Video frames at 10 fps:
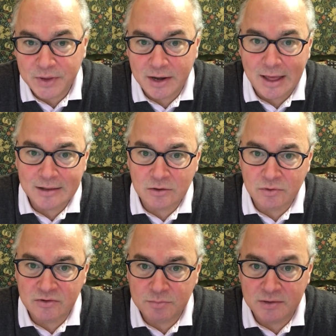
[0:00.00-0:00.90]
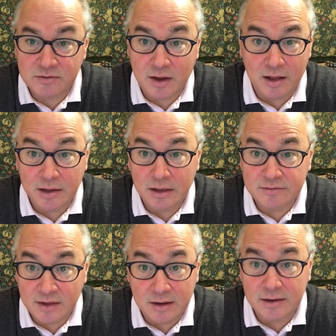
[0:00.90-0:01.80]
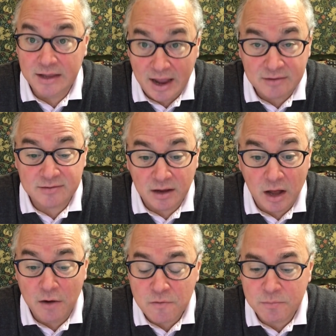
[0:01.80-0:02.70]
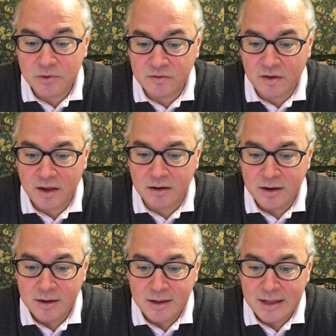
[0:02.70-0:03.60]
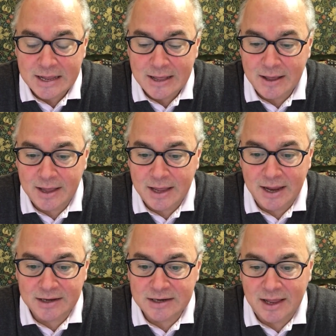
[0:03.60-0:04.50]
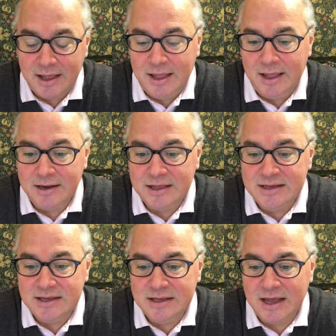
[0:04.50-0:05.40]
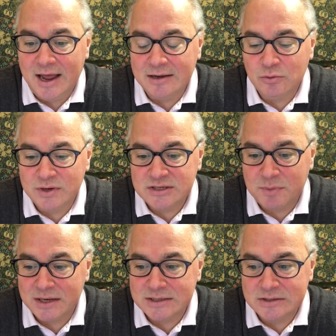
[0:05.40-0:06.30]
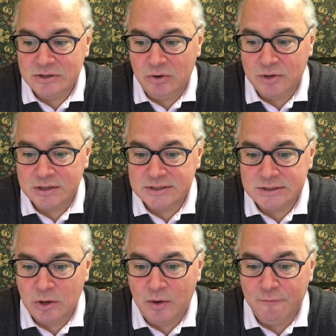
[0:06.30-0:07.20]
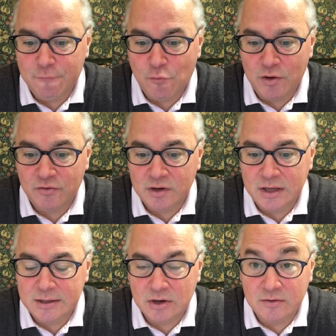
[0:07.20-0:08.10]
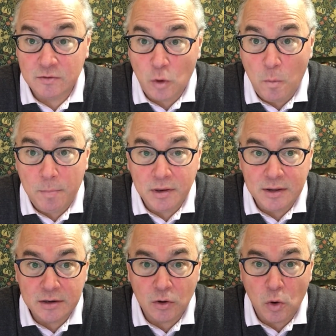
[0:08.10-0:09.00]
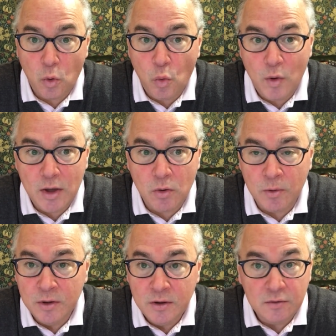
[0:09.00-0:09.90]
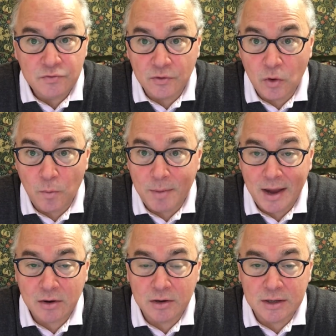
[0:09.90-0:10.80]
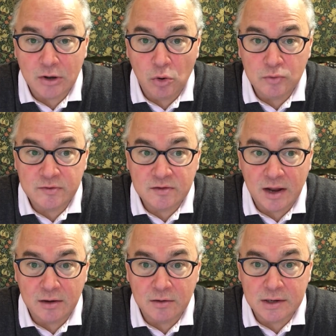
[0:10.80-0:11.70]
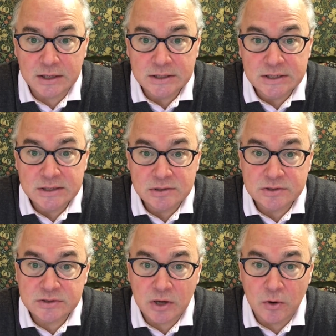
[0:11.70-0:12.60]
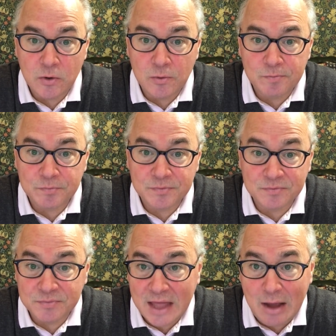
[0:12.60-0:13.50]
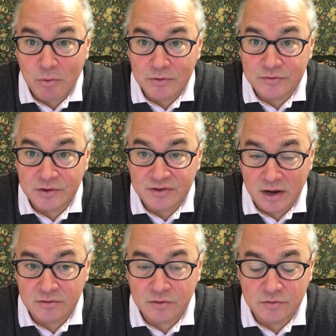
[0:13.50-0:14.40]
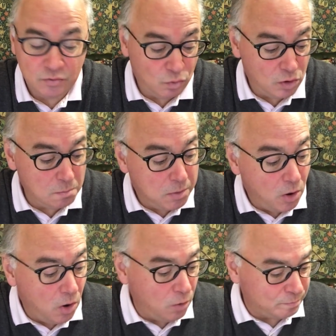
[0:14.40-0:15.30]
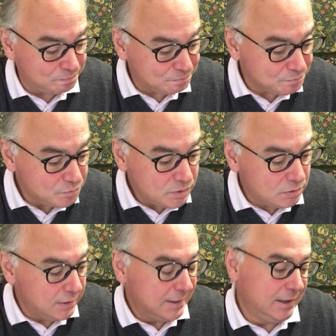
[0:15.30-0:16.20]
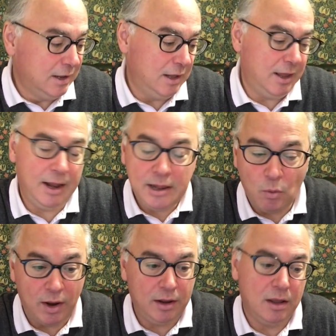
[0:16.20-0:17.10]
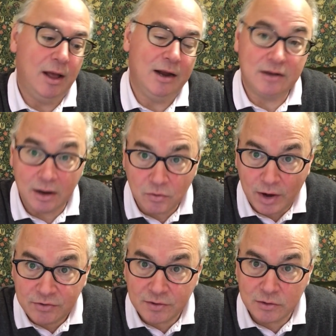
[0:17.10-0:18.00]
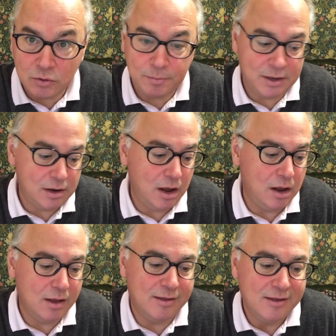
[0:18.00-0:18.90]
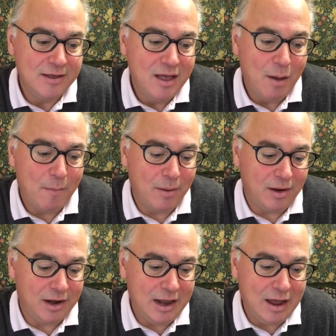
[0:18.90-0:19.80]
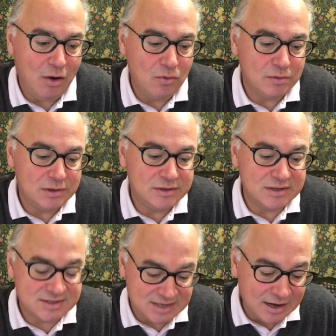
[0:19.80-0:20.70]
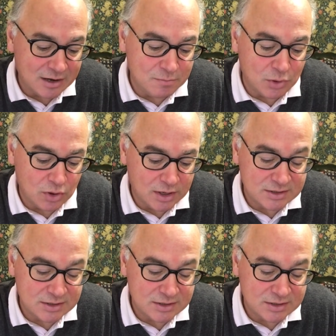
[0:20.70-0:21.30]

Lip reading: And Alan Greenspan said yes, 100%. And Alan Greenspan noted, you know, unfortunately, there's no political will to go back on a gold standard. So that was his answer to Ron Paul. Anyway, I digress a little bit, but now the second book.